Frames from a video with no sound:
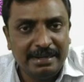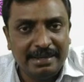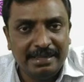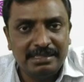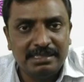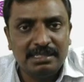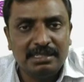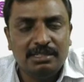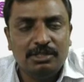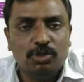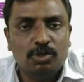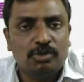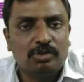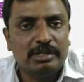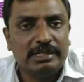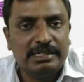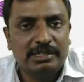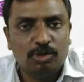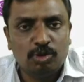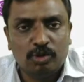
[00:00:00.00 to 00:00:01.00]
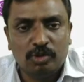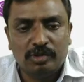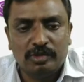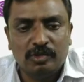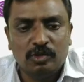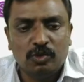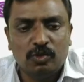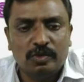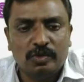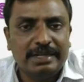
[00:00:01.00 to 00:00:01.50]
IC. You
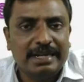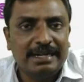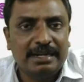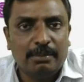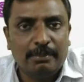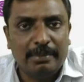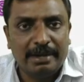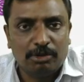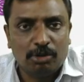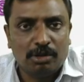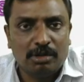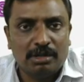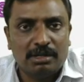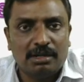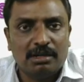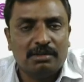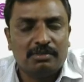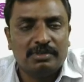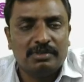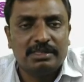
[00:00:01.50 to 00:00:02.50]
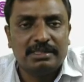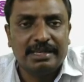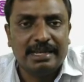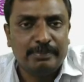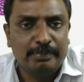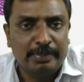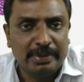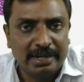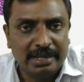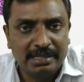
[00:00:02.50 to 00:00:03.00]
could get a microcontroller with
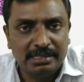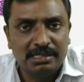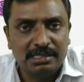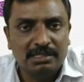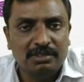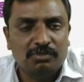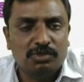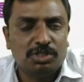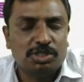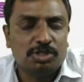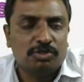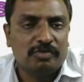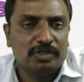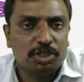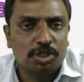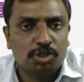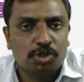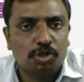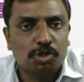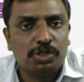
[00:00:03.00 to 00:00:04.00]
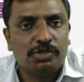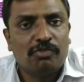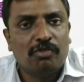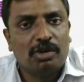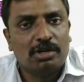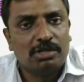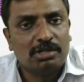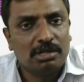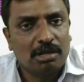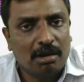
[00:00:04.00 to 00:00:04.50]
8-pin IC, which is used
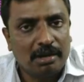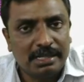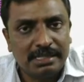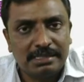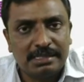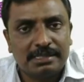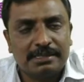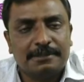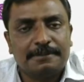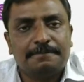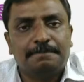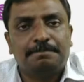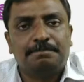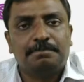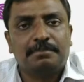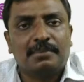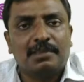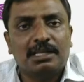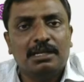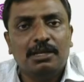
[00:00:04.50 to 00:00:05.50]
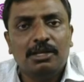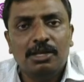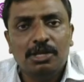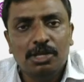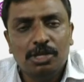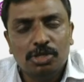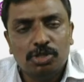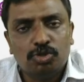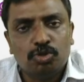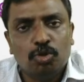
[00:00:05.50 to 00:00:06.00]
for toys.
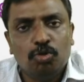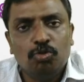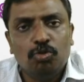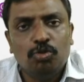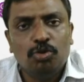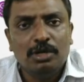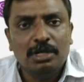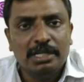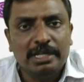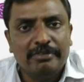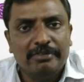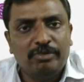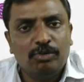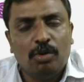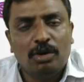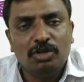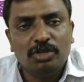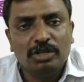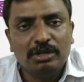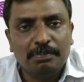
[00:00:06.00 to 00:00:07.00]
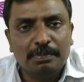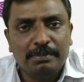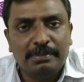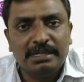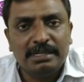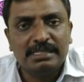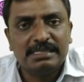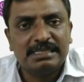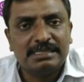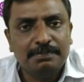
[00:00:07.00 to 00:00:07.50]
So if you want to
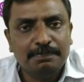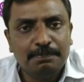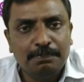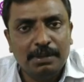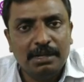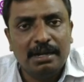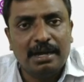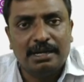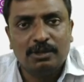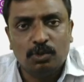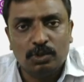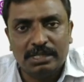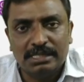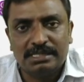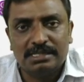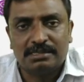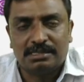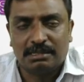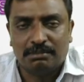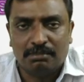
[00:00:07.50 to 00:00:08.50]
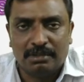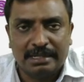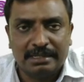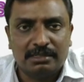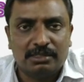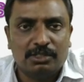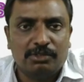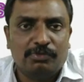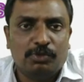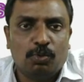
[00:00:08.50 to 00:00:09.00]
implement a simple IoT system,
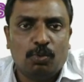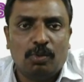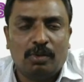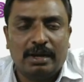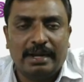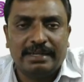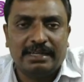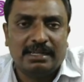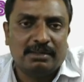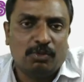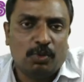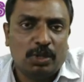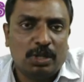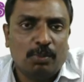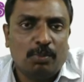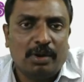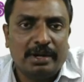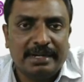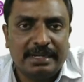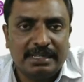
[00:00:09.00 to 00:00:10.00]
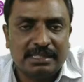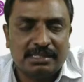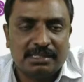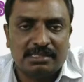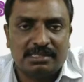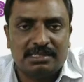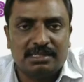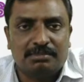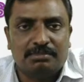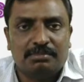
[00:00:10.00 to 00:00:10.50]
like if you like a weather monitoring
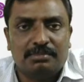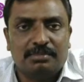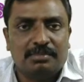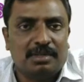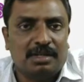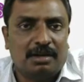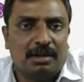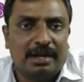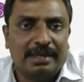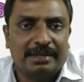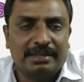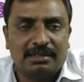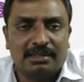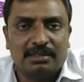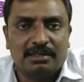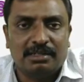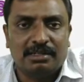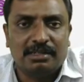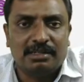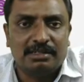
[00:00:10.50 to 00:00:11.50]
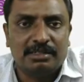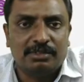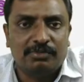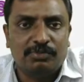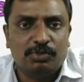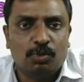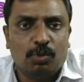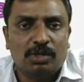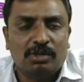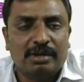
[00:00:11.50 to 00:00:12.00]
system, or like
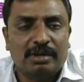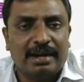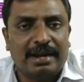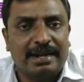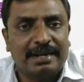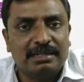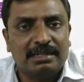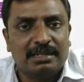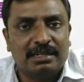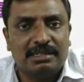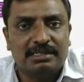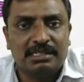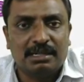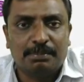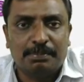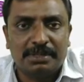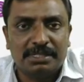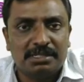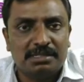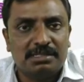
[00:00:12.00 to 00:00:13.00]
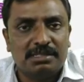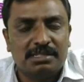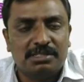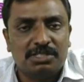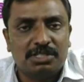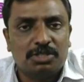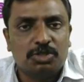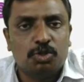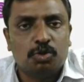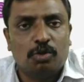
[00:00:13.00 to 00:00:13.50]
if you want to connect a temperature
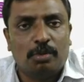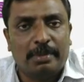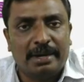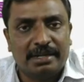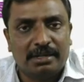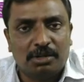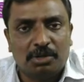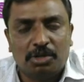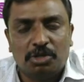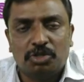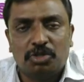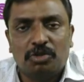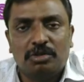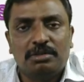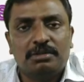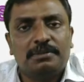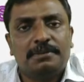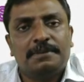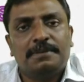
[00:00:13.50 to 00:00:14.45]
sensor to a microcontroller,